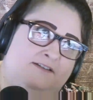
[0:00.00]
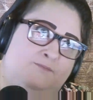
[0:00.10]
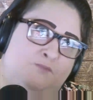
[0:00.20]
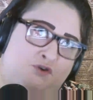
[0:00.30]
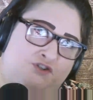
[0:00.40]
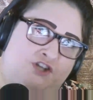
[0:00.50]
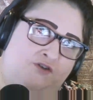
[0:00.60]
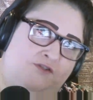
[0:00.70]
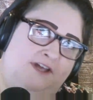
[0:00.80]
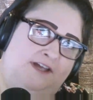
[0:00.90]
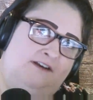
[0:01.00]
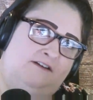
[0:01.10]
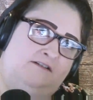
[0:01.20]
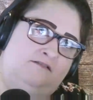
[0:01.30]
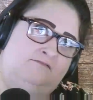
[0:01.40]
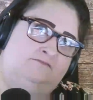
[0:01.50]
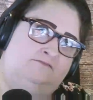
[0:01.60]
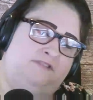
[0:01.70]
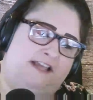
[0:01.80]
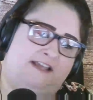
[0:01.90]
more so than
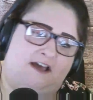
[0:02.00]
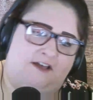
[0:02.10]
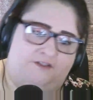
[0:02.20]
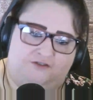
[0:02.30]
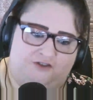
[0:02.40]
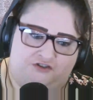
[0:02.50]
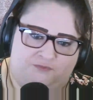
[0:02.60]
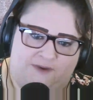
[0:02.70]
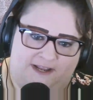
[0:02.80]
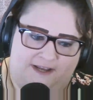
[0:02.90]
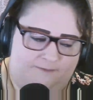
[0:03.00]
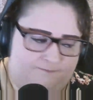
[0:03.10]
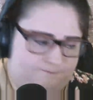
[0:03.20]
like other social media.